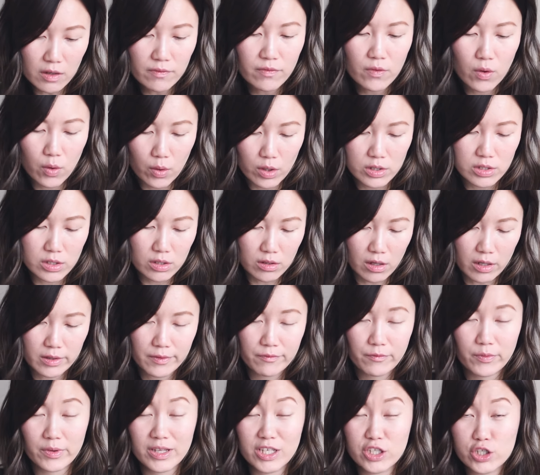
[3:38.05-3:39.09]
of course, a lot
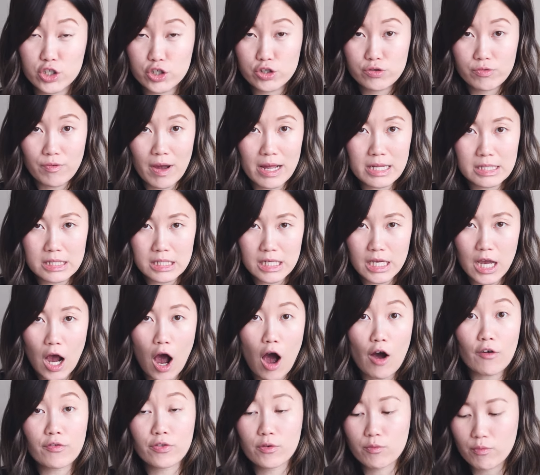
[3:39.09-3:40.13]
of really trendy
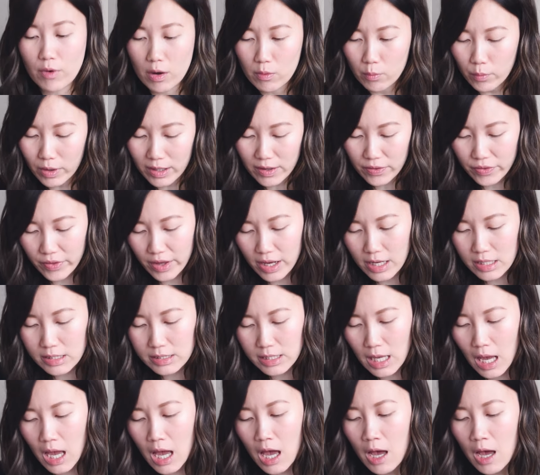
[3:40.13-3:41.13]
off-the-runway things,